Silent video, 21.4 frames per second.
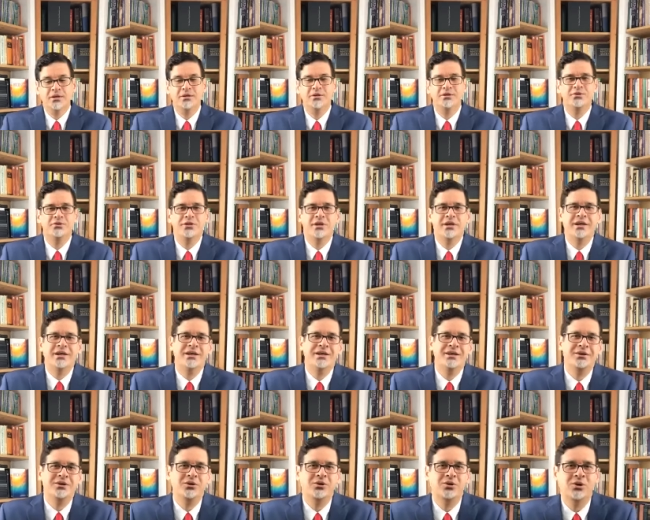
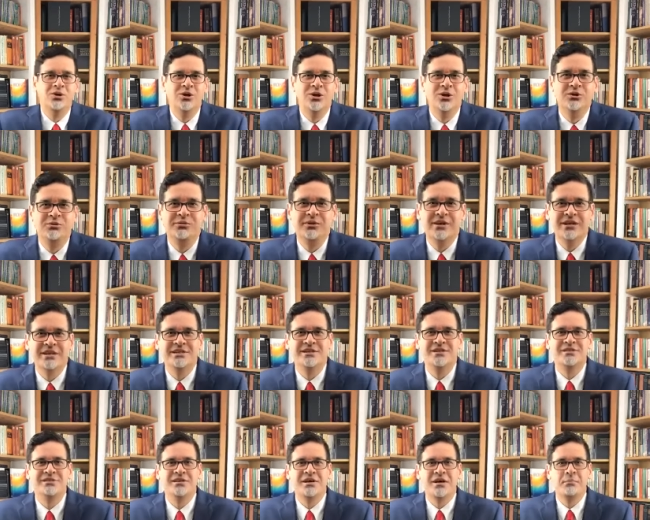Today, all of
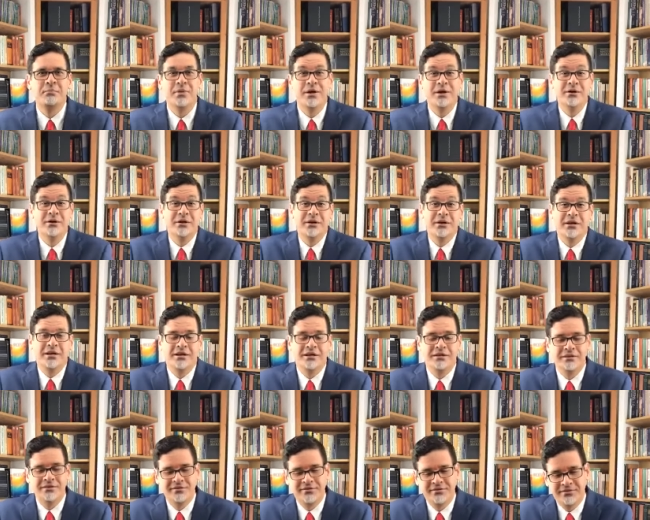us
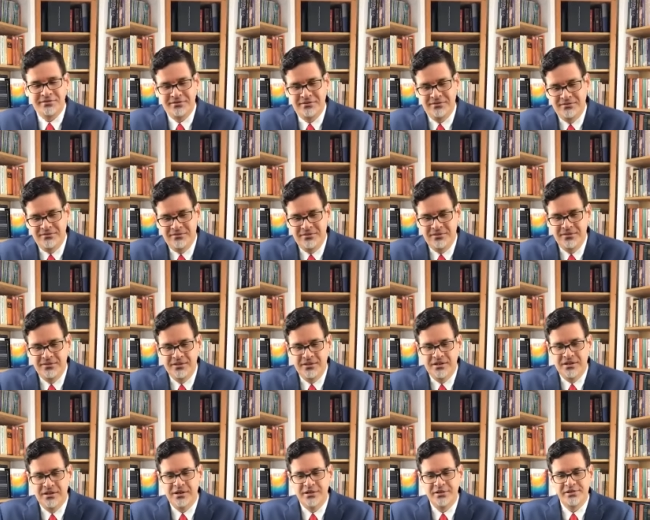Americans
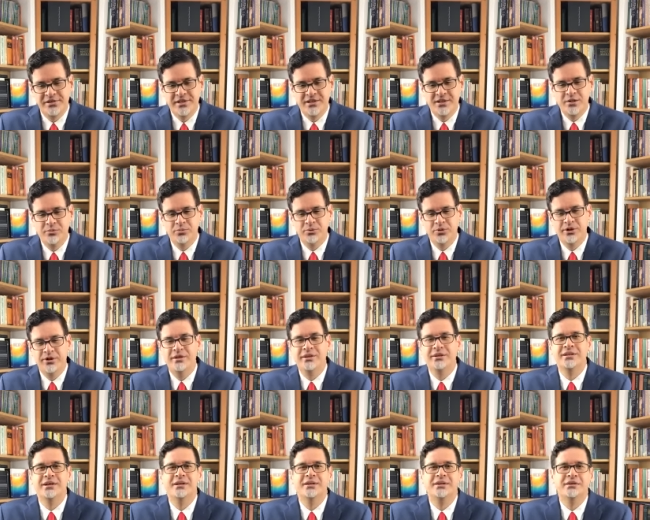are
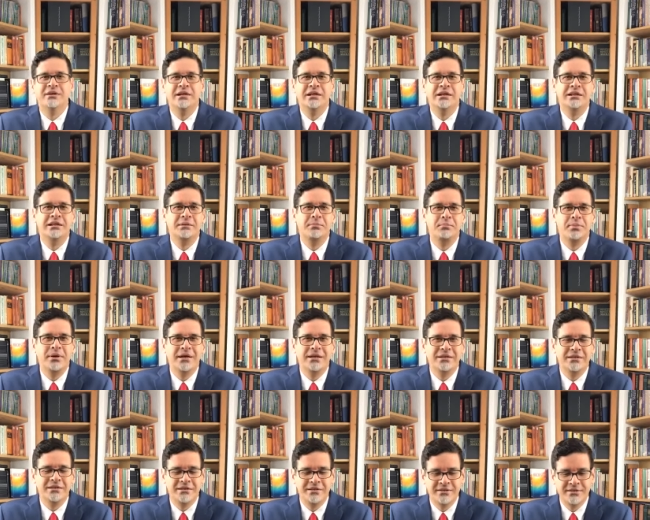celebrating our
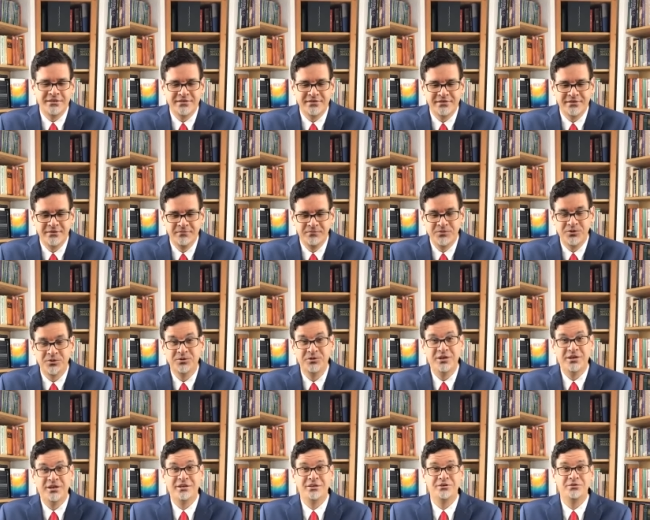independence.
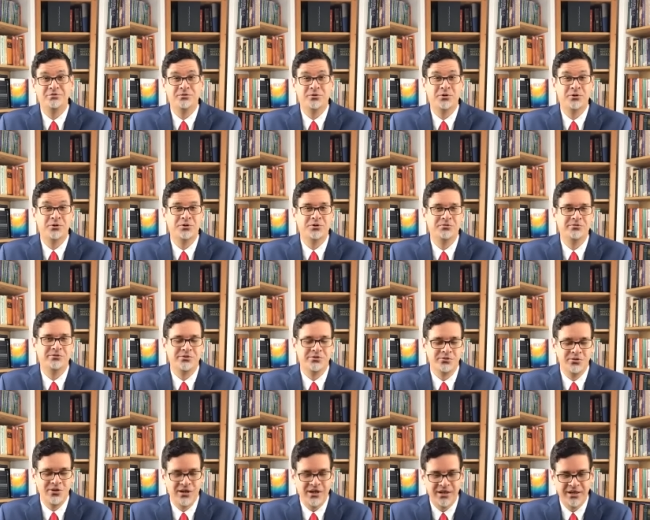Today is 4th of
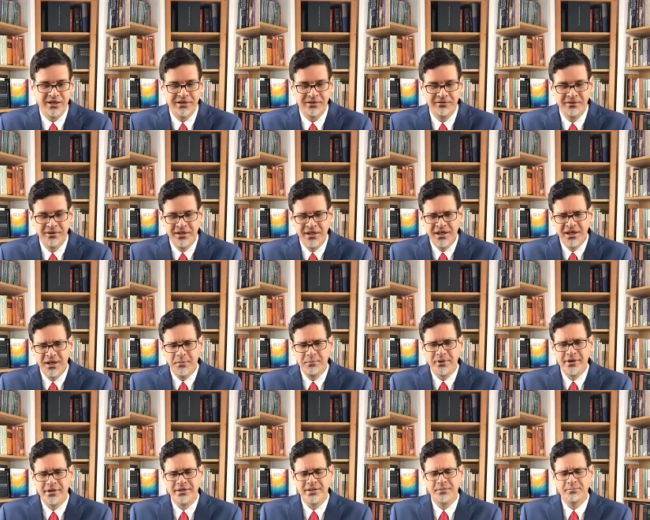July.
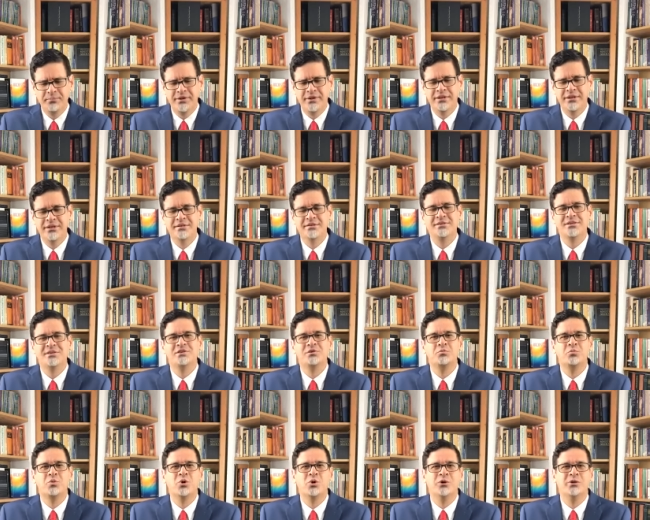But independence is
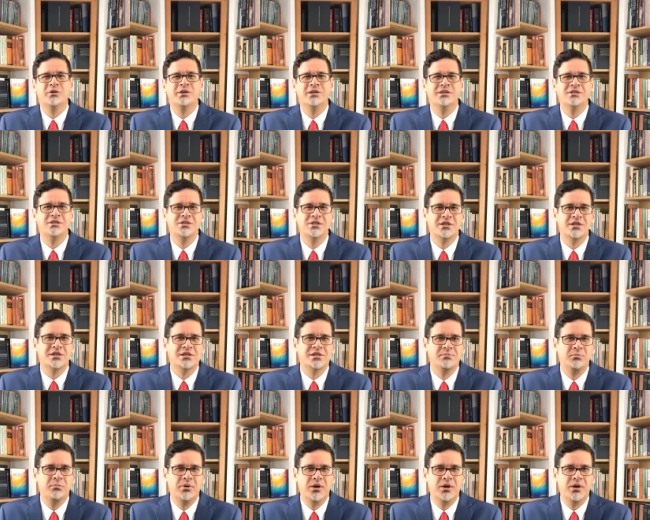more than just